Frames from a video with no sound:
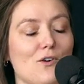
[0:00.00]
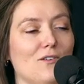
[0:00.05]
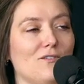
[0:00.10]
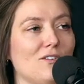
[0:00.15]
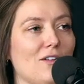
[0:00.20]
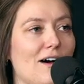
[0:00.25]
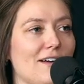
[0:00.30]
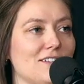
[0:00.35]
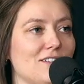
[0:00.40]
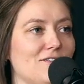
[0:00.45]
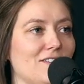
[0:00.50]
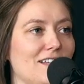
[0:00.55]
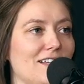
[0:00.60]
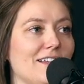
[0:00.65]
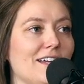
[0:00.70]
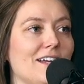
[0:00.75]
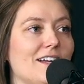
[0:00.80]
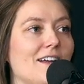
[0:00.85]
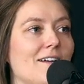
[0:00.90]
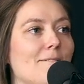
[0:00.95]
philosophy,
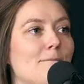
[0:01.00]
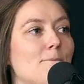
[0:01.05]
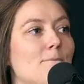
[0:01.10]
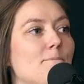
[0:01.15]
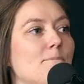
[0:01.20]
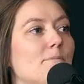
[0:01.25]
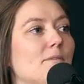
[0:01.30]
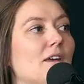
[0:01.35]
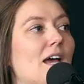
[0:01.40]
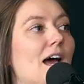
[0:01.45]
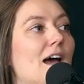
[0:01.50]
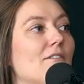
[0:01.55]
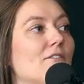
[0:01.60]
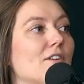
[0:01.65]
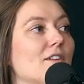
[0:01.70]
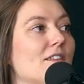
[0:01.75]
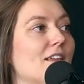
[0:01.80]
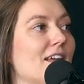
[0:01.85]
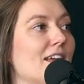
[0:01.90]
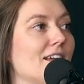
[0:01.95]
like
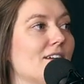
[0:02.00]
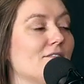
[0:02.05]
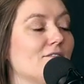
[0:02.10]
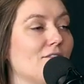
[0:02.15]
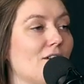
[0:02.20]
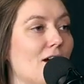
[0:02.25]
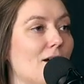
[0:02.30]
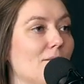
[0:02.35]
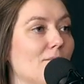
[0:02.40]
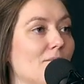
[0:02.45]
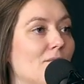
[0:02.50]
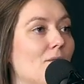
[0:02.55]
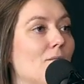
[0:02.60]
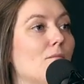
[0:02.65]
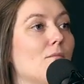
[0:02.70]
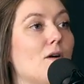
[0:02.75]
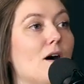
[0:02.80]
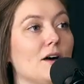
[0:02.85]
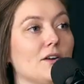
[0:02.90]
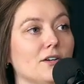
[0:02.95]
everything from
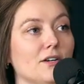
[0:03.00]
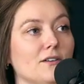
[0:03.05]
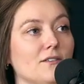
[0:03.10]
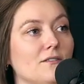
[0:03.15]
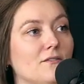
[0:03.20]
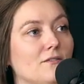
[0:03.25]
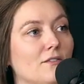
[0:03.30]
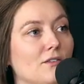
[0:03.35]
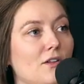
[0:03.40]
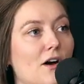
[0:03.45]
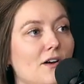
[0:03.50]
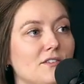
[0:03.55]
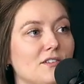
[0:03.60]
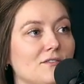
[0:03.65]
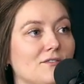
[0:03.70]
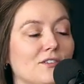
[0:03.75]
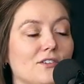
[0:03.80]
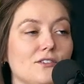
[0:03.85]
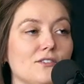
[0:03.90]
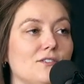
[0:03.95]
modern
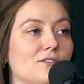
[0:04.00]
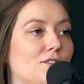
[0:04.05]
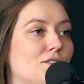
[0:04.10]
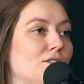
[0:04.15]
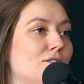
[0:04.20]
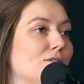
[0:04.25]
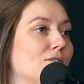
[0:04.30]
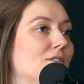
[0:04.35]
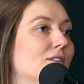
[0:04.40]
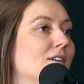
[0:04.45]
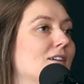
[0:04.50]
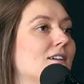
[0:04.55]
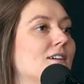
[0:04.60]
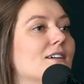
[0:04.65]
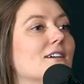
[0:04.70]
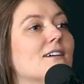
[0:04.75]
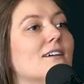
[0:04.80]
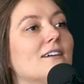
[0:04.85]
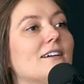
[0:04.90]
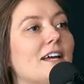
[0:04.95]
philosophers to
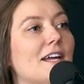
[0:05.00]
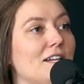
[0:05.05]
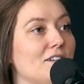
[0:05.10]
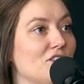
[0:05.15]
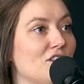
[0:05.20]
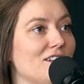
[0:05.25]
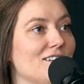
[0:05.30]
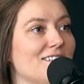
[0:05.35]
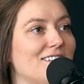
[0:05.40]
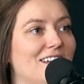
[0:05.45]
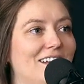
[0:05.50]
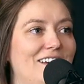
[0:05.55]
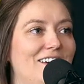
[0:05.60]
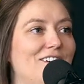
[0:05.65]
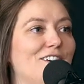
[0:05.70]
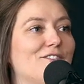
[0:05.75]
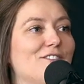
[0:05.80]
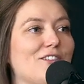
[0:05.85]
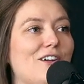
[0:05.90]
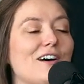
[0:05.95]
ancient
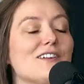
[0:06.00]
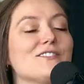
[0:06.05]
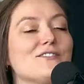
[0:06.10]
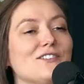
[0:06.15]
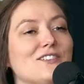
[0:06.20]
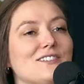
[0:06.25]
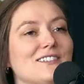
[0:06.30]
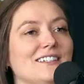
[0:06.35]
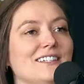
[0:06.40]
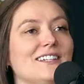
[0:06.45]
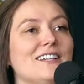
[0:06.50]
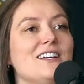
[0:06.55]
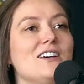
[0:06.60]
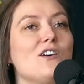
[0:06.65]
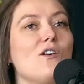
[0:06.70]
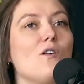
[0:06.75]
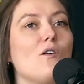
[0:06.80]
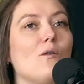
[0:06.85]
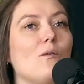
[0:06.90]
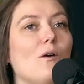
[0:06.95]
philosophers, and
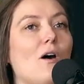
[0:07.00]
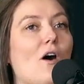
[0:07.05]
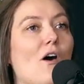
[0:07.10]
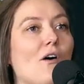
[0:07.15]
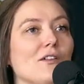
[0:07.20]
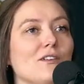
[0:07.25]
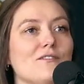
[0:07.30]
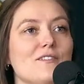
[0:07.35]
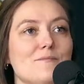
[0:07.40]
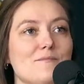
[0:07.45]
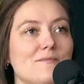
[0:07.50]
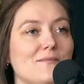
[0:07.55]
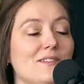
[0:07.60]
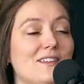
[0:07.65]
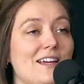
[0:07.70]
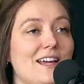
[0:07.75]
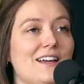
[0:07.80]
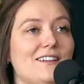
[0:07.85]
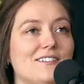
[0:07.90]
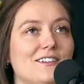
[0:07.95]
all of them,
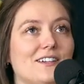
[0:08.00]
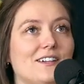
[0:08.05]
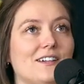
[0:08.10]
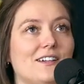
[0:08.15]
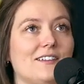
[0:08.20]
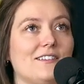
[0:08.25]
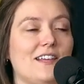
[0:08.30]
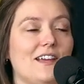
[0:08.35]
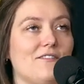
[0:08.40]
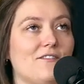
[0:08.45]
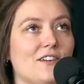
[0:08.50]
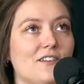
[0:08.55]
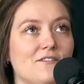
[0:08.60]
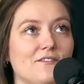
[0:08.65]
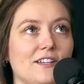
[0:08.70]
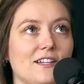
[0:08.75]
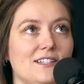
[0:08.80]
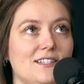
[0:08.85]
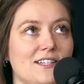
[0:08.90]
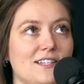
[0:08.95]
they have
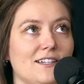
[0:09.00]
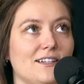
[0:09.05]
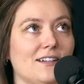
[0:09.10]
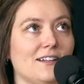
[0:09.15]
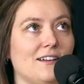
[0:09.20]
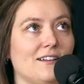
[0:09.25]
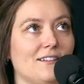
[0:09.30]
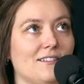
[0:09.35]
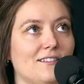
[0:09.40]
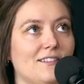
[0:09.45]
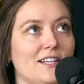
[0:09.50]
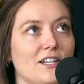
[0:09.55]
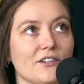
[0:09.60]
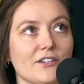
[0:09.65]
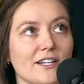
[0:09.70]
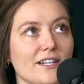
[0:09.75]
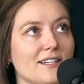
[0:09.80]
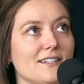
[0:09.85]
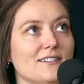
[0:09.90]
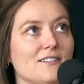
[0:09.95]
conflicting
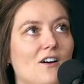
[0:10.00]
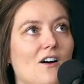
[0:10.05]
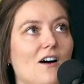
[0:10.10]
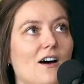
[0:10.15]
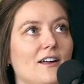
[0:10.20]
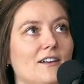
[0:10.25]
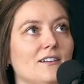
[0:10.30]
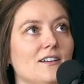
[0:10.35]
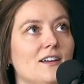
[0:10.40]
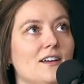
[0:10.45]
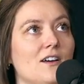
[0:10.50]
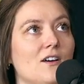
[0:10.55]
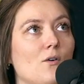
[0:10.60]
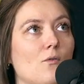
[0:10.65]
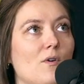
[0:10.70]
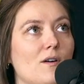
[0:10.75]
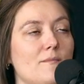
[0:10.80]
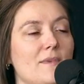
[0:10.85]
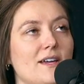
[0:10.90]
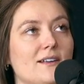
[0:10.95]
theories on
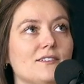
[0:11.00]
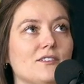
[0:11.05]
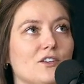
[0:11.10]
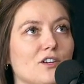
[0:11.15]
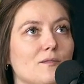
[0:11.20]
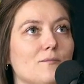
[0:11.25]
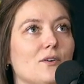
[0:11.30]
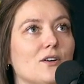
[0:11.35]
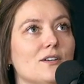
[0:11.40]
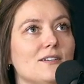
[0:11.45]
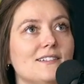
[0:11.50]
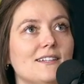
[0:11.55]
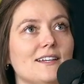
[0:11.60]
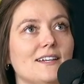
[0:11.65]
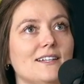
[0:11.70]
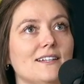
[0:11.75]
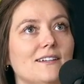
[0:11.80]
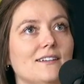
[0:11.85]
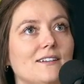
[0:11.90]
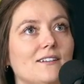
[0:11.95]
what makes a good
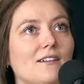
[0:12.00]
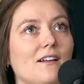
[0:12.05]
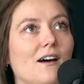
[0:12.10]
person.